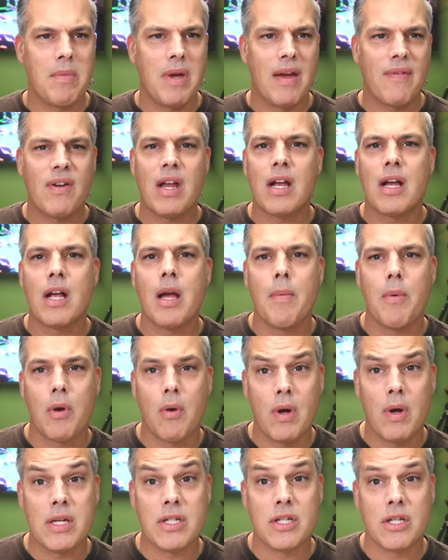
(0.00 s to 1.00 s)
I've got a couple
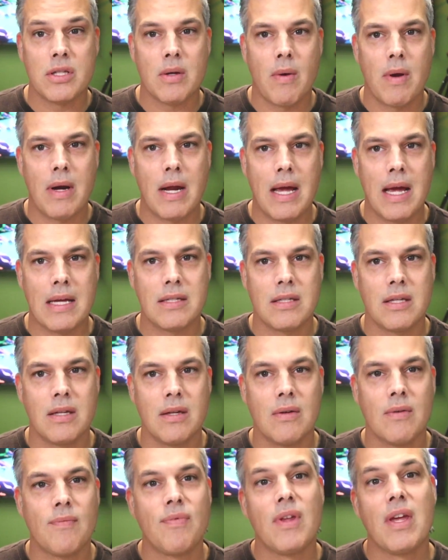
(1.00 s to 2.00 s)
questions I want to ask
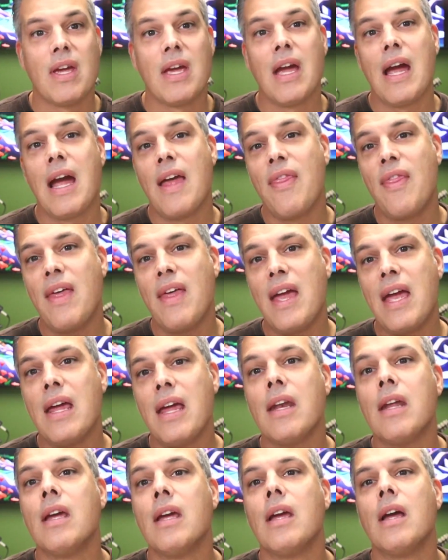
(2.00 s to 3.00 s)
you. And
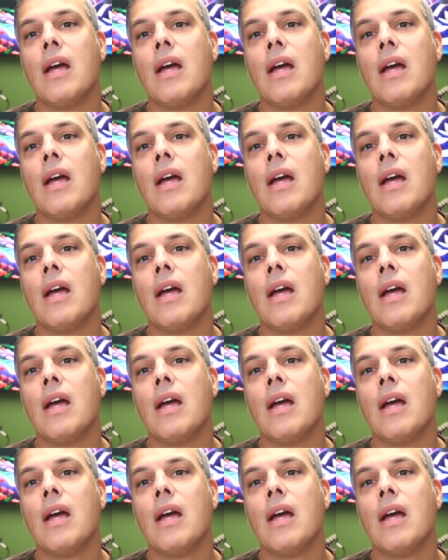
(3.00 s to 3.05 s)
then